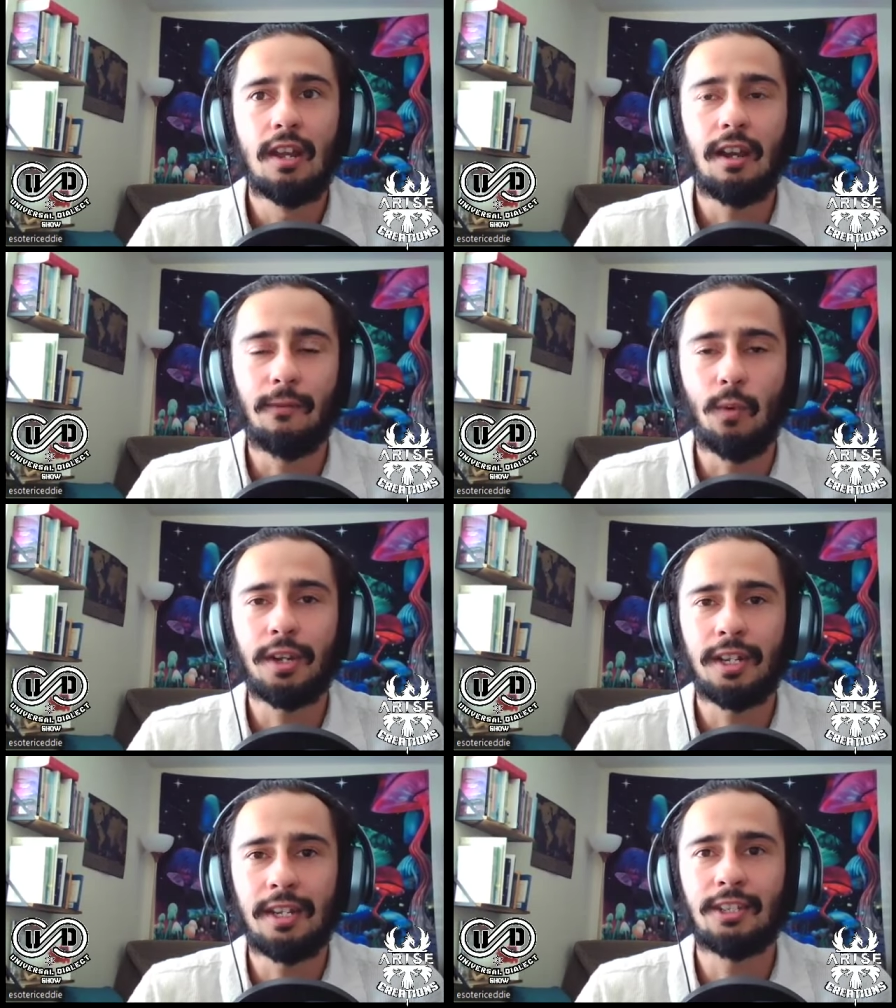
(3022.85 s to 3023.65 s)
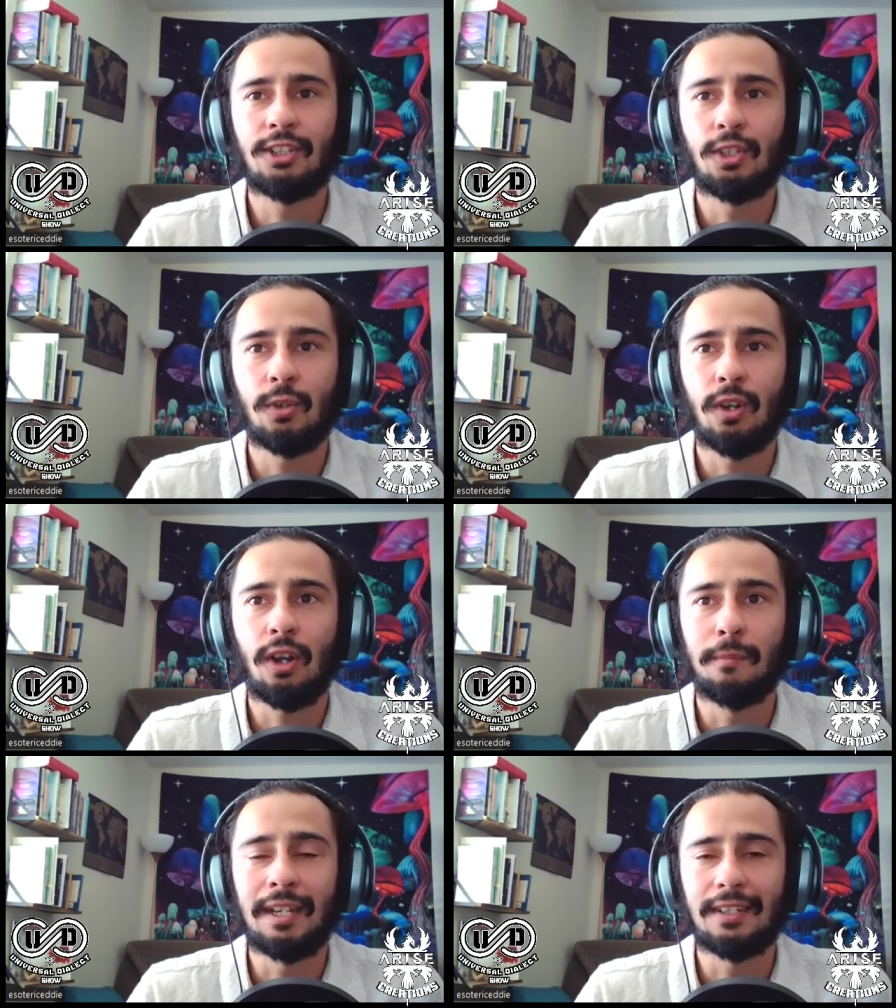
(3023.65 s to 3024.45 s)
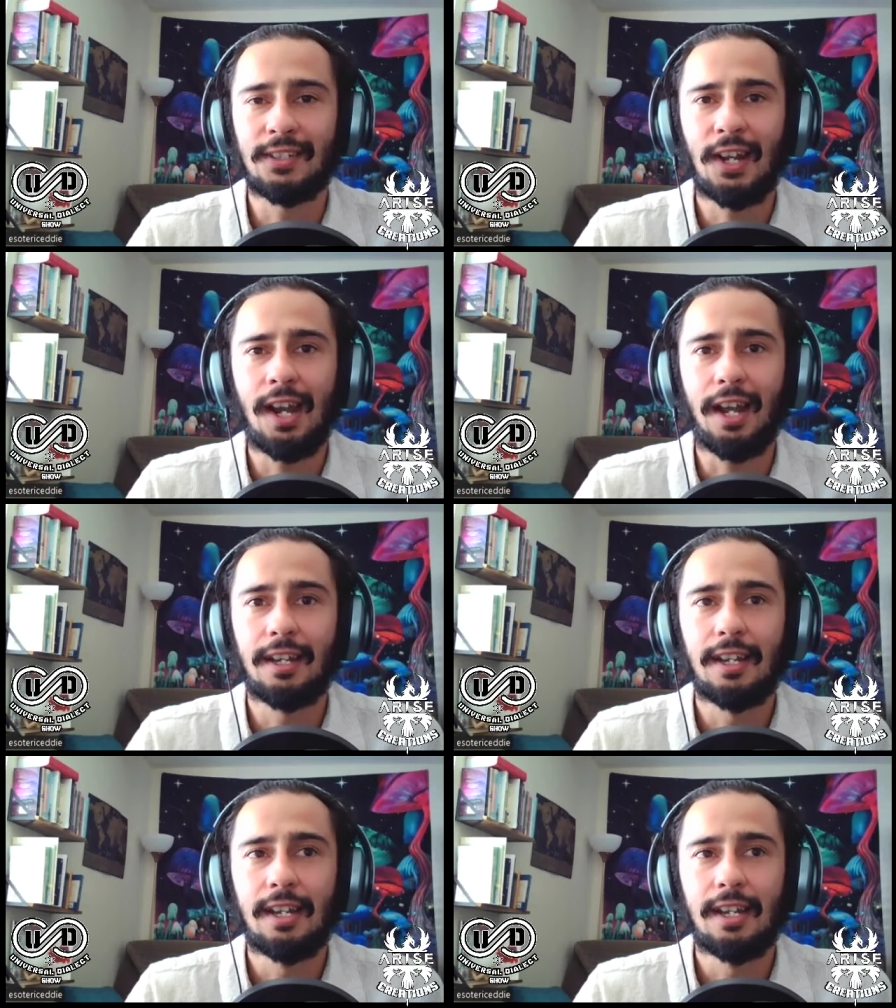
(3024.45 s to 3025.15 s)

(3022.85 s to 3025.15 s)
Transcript: of what it is you are being taught.